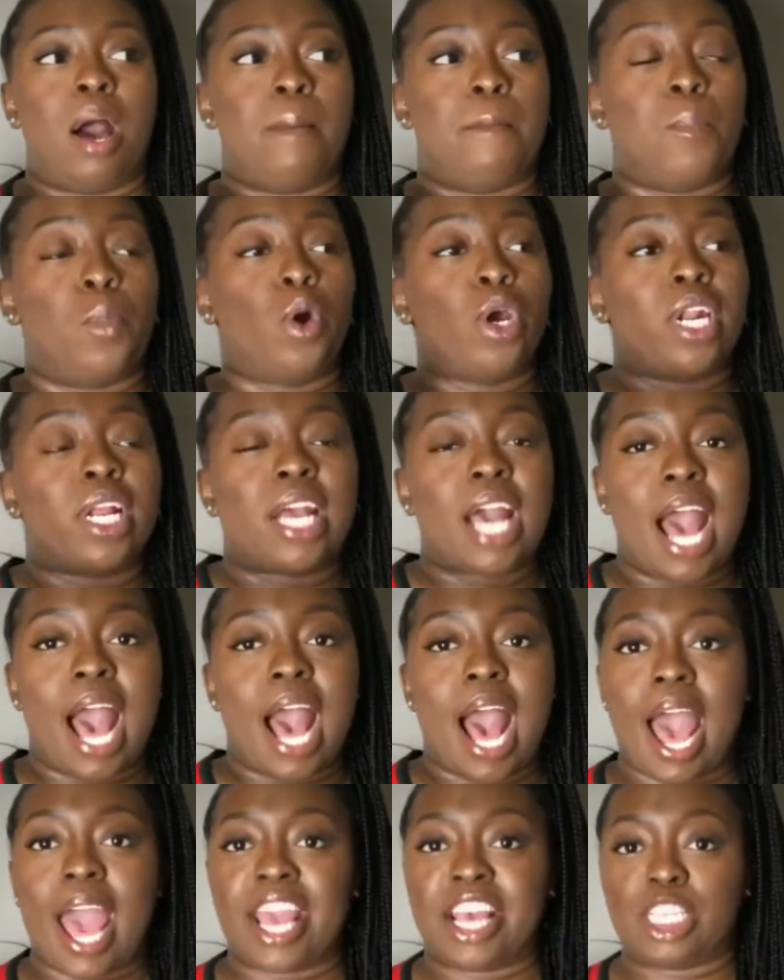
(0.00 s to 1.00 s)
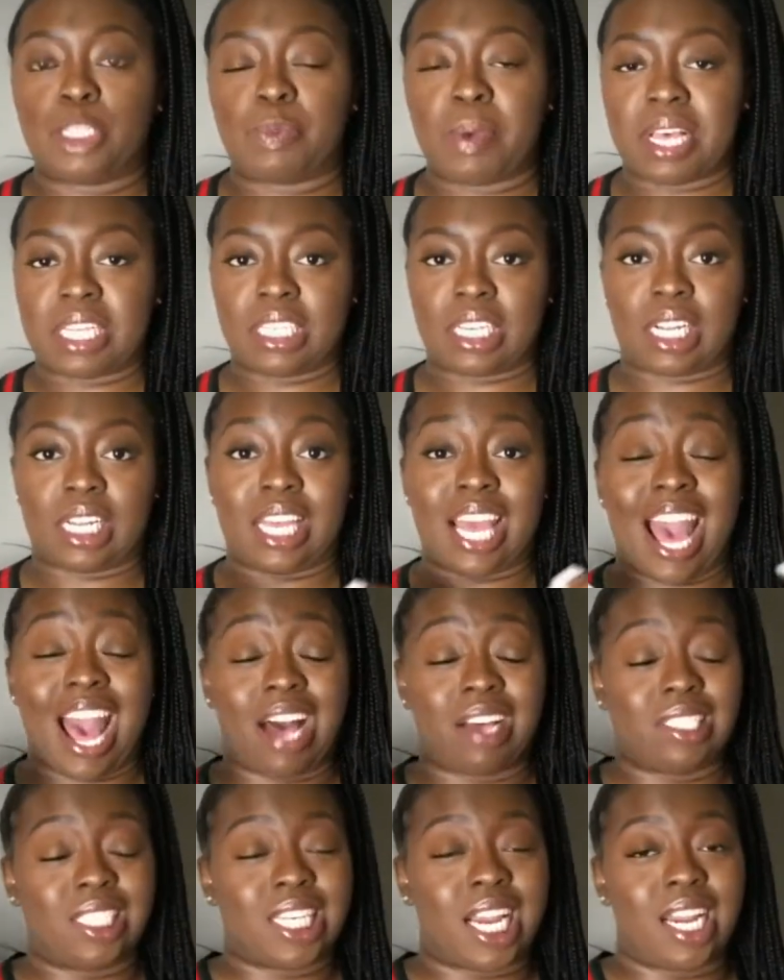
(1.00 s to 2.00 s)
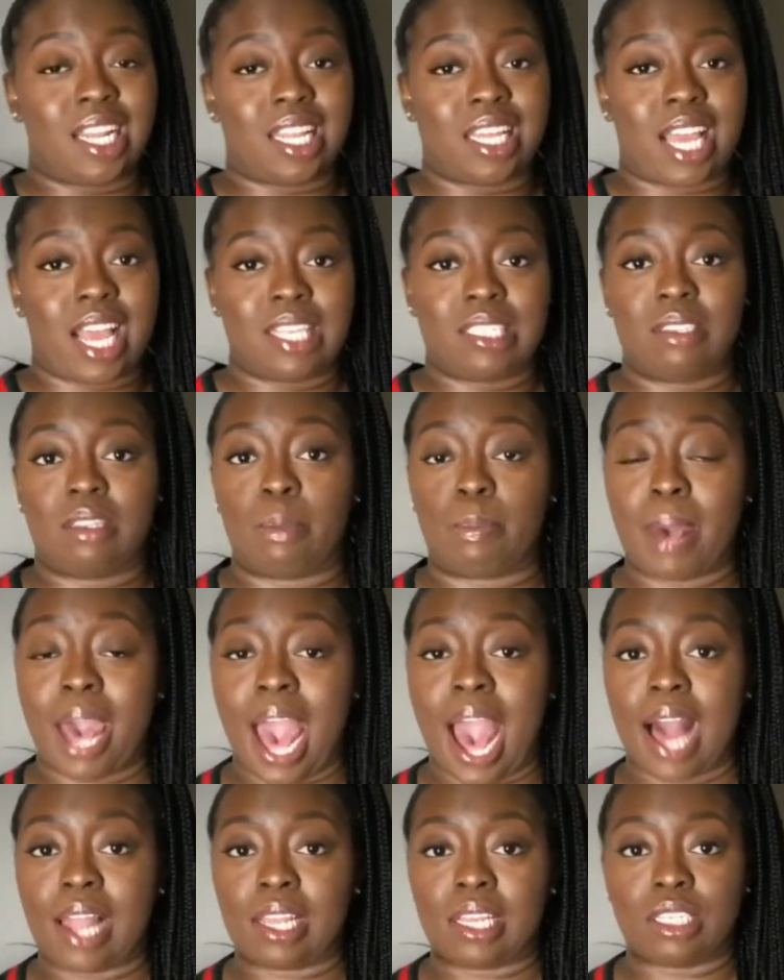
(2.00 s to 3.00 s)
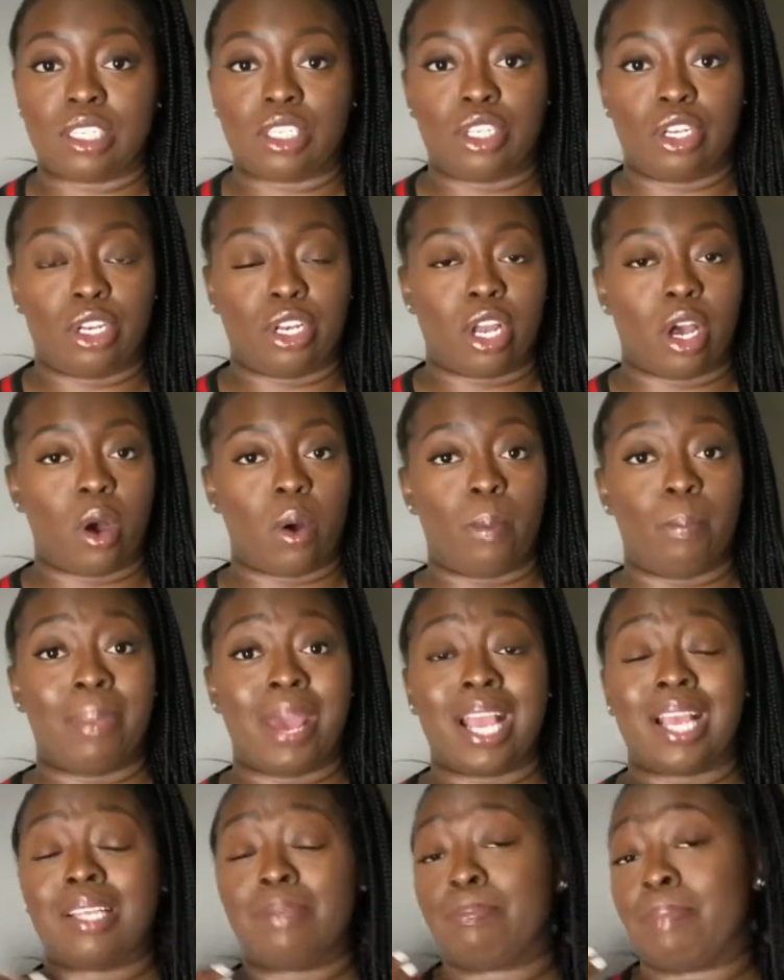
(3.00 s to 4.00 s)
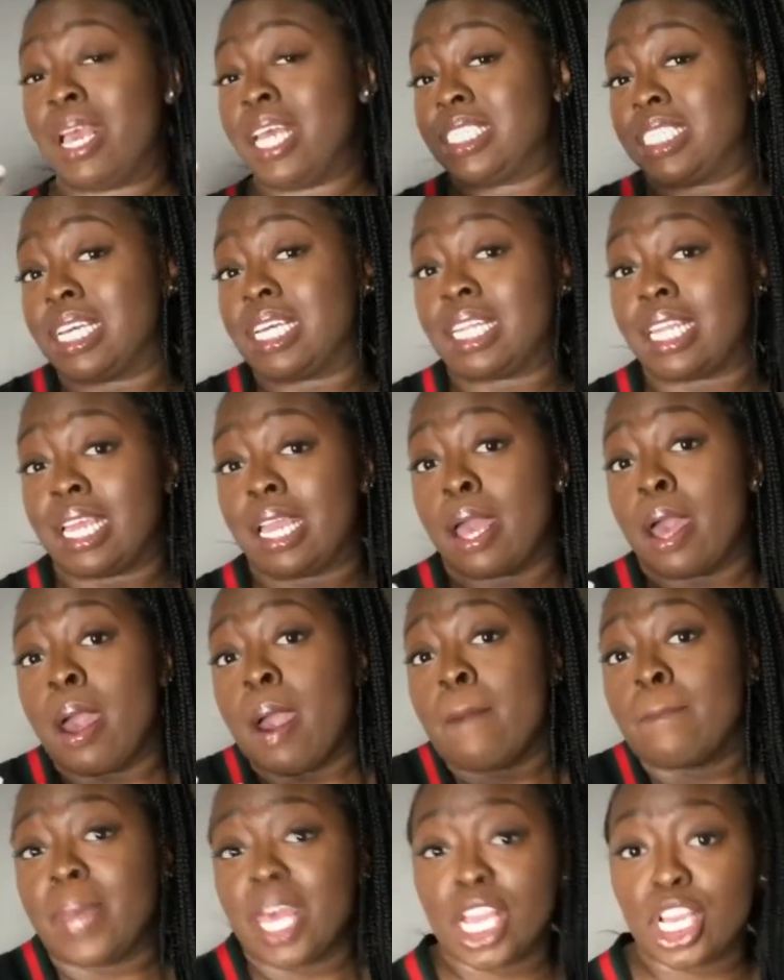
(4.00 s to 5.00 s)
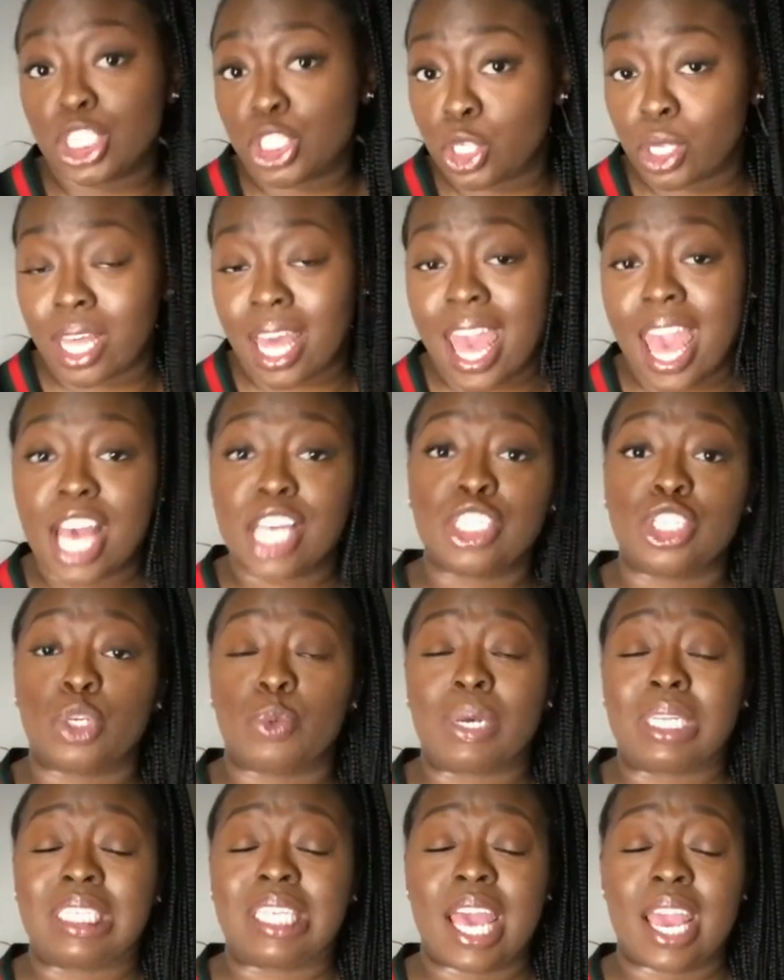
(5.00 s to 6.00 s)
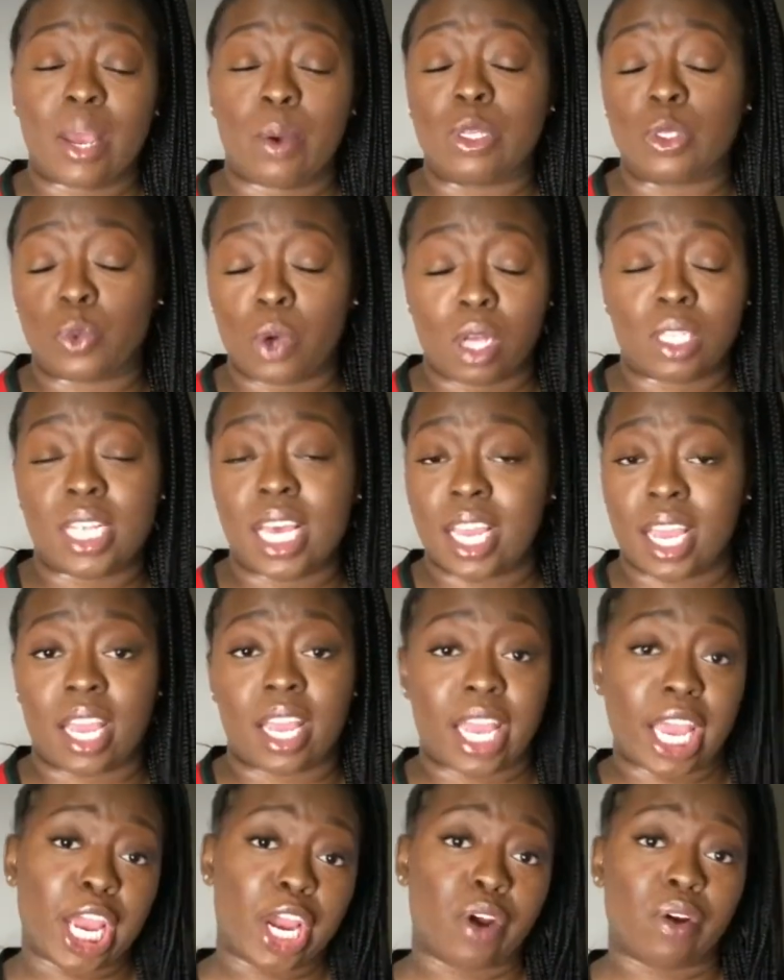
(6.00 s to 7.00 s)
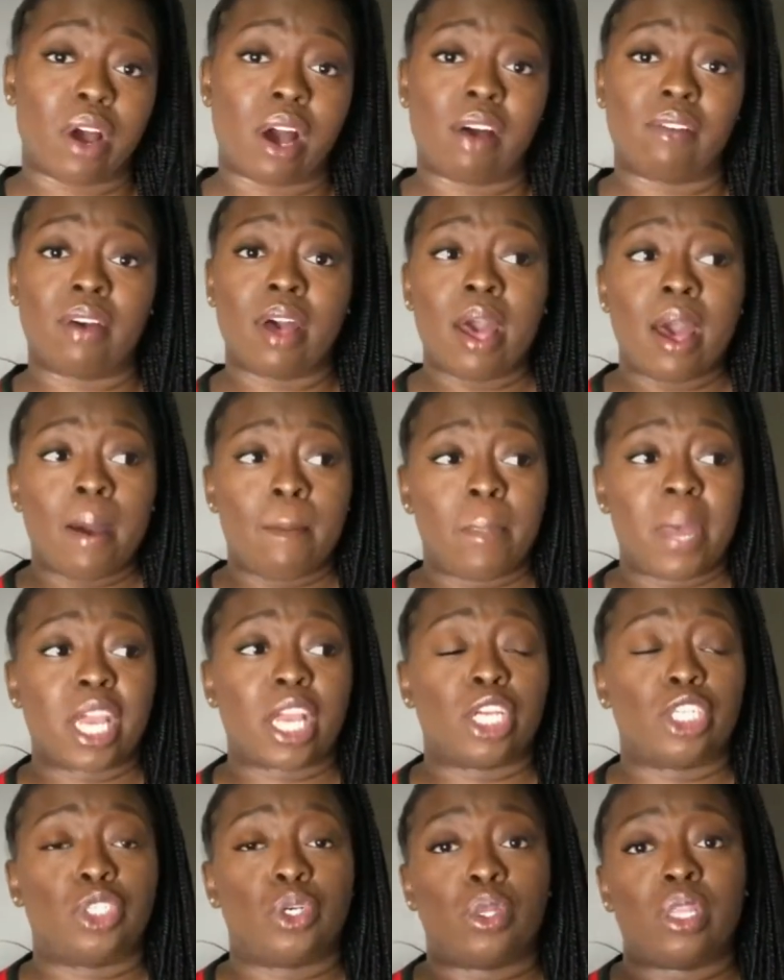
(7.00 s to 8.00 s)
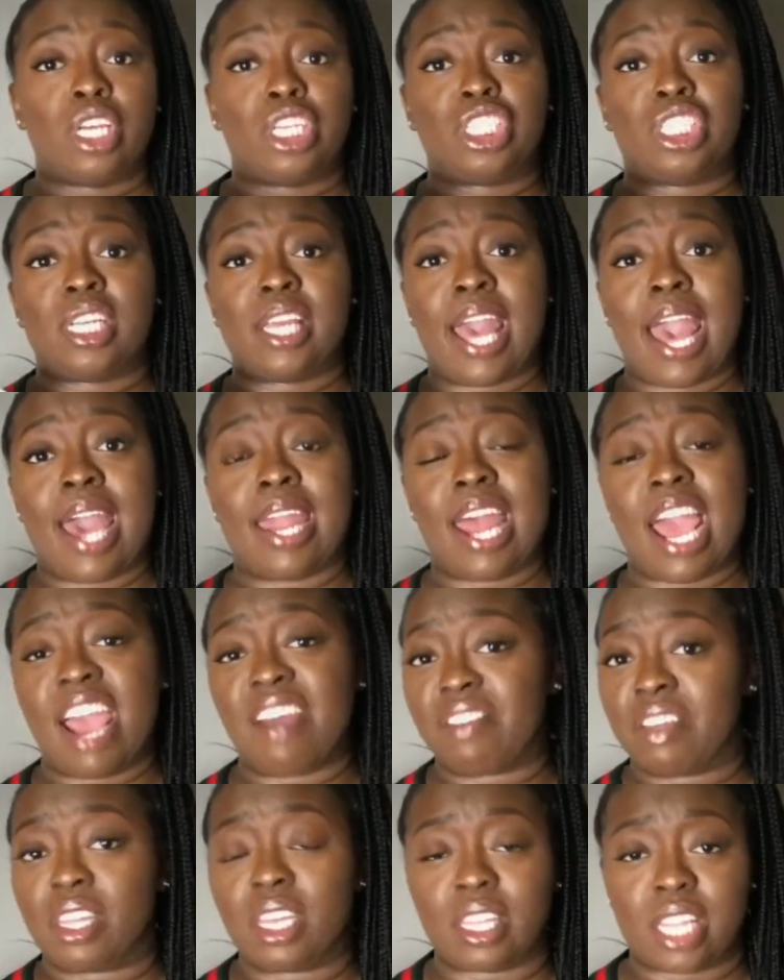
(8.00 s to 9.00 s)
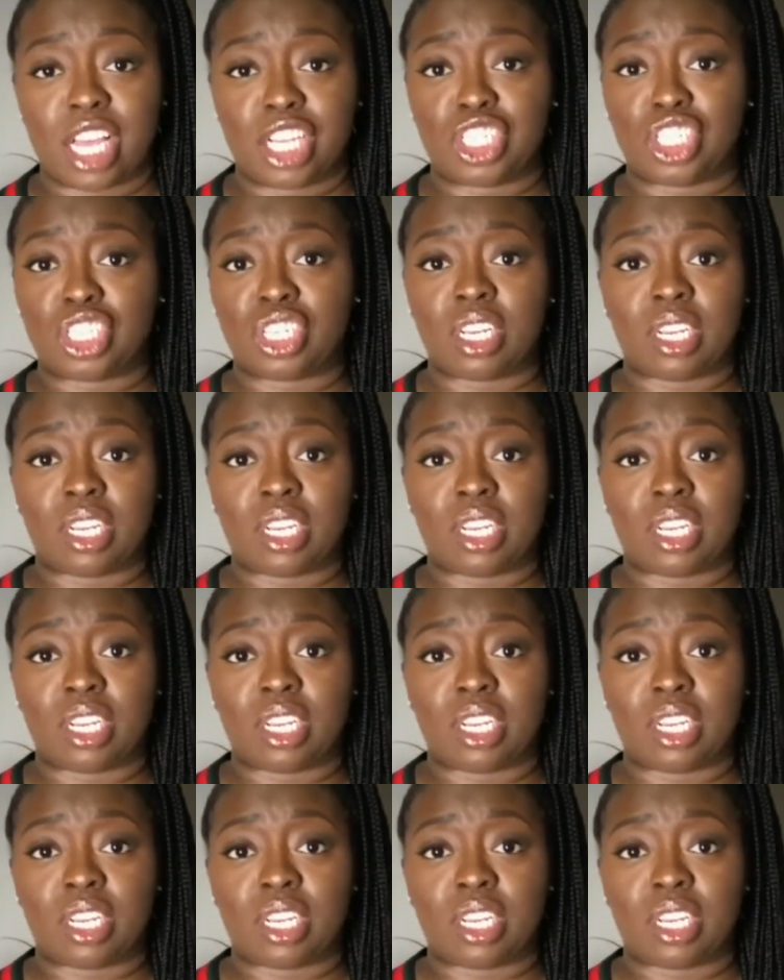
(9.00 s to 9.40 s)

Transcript: Mordecai is basically outside of the gates of the palace, basically making sure that Esther was well taken care of, making sure that she had everything that she